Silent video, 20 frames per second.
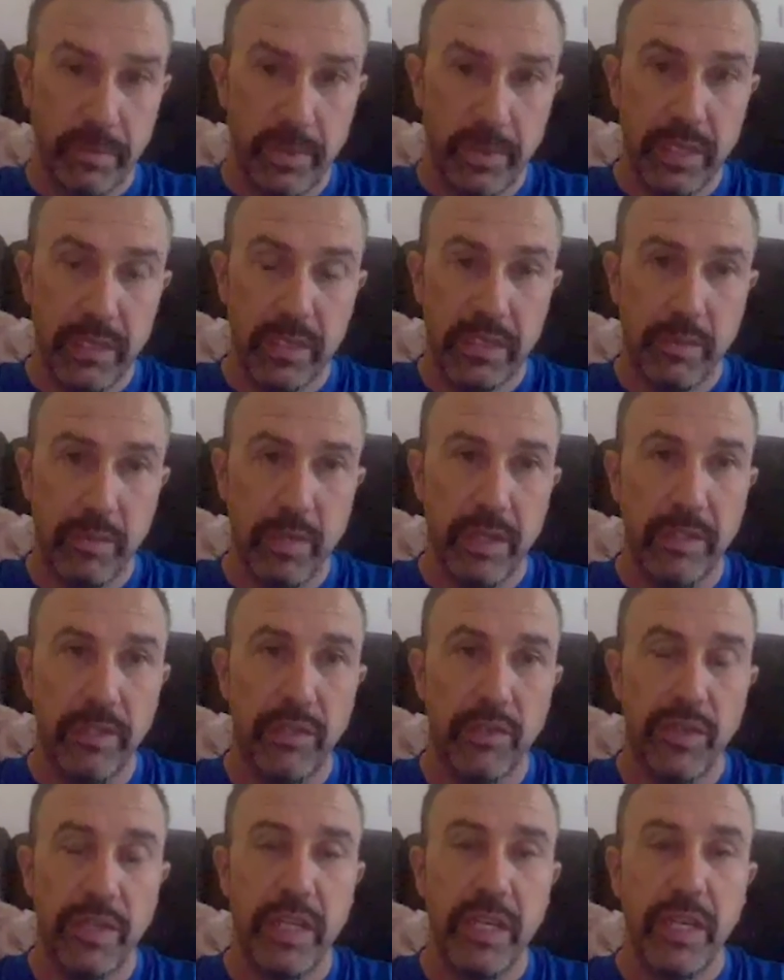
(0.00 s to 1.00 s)
into the
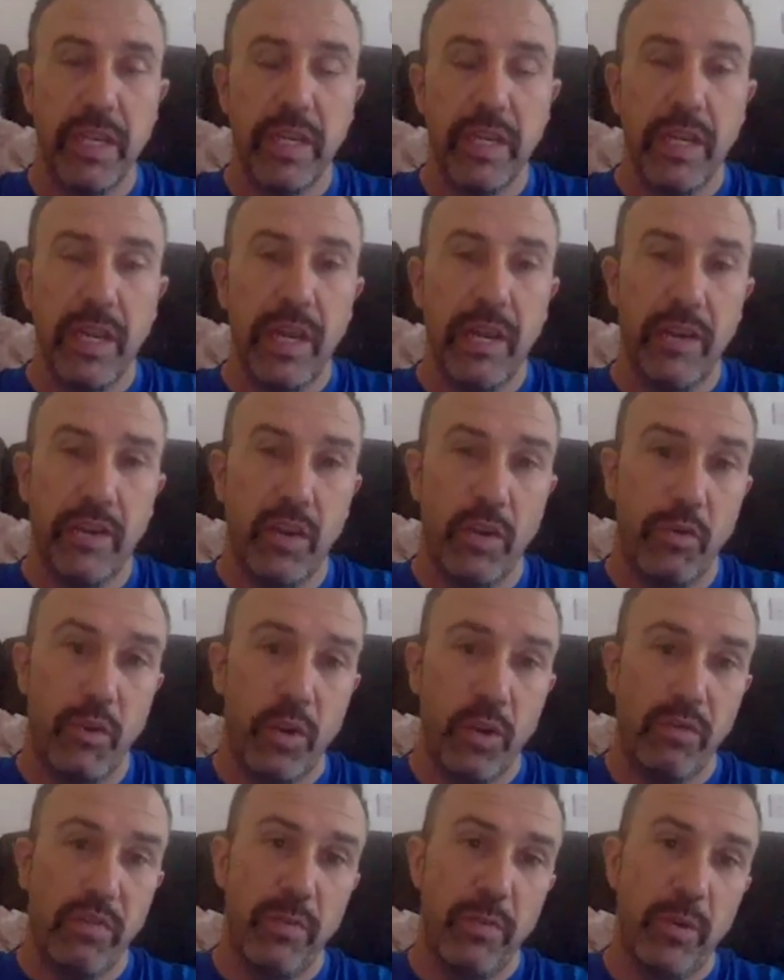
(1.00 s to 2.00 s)
military, and I got run
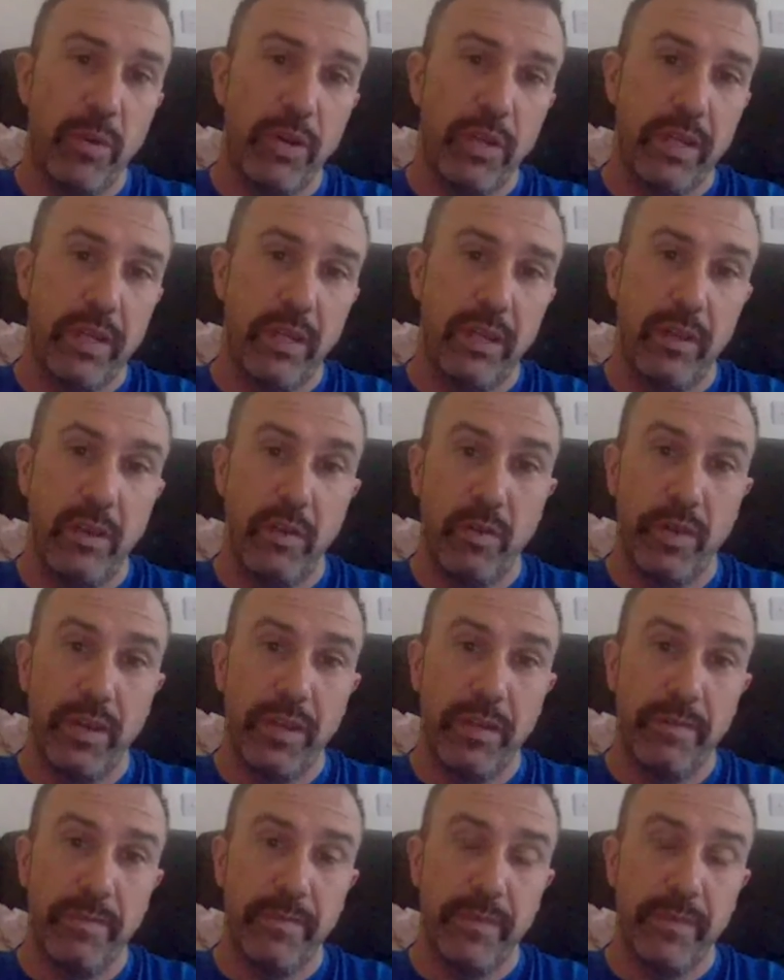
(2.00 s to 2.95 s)
over by a lorry.